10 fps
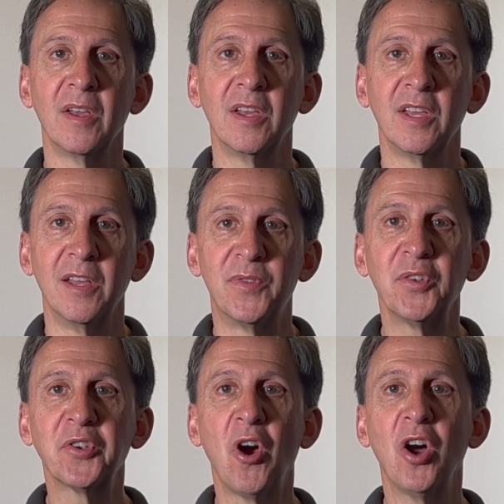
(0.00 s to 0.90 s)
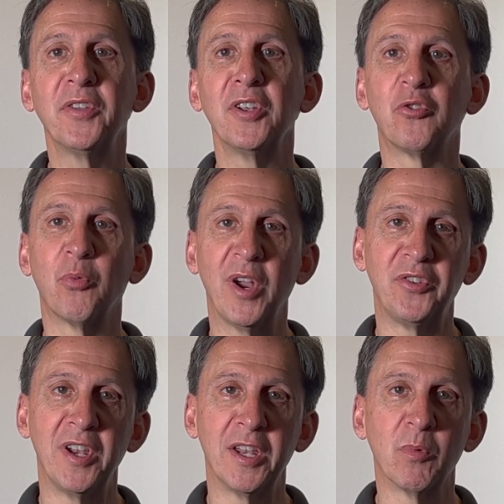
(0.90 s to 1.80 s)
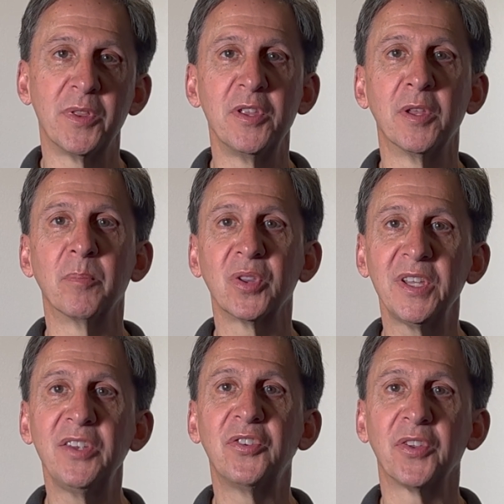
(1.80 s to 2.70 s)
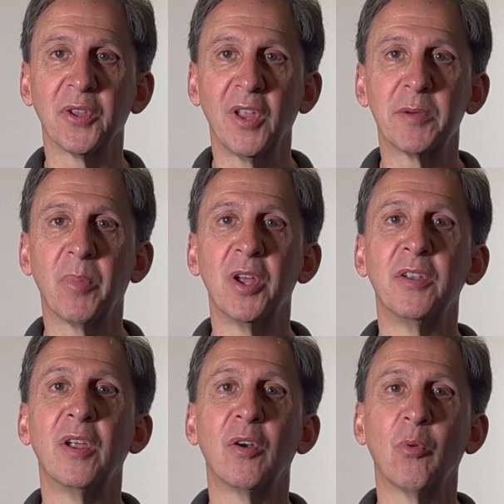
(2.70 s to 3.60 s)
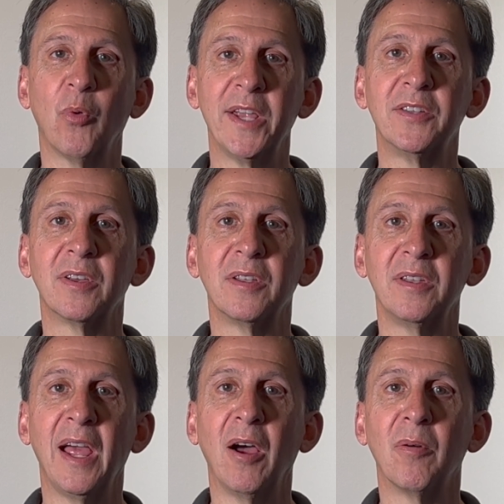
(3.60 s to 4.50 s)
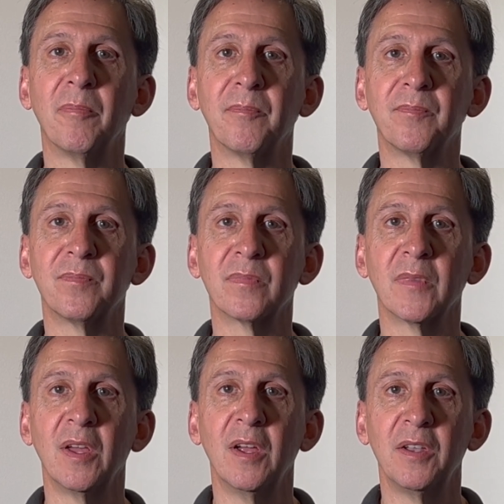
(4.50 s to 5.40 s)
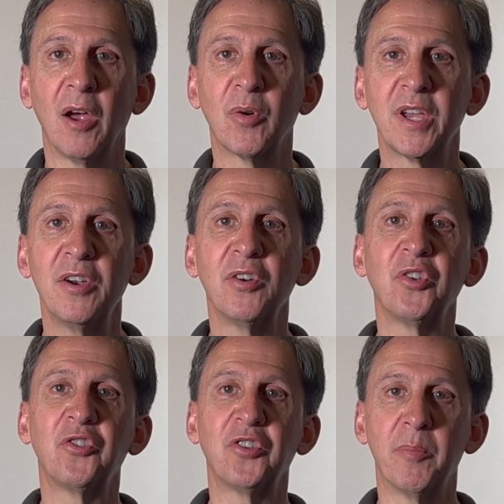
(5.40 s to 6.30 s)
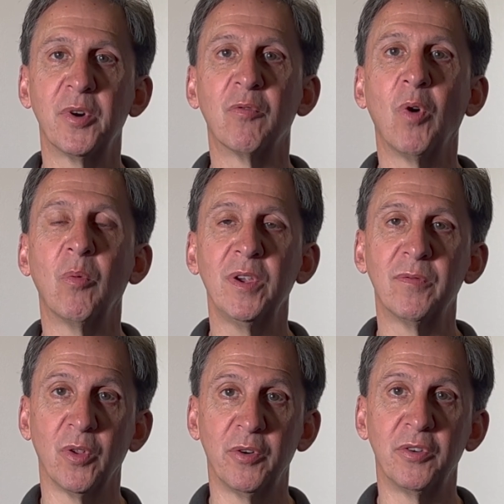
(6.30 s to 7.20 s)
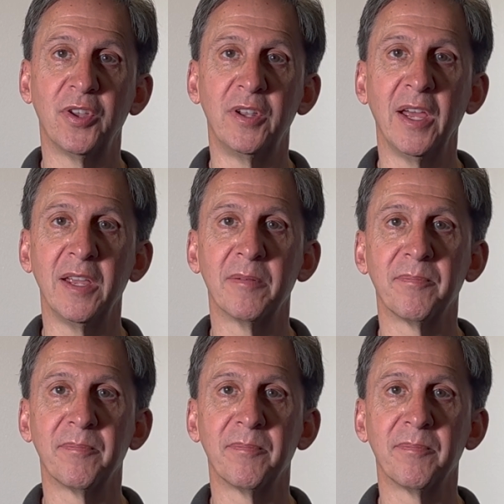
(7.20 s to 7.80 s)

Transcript: If this content is resonating with you, then please hit the like button right now. Now here's a summary of what we've learned today.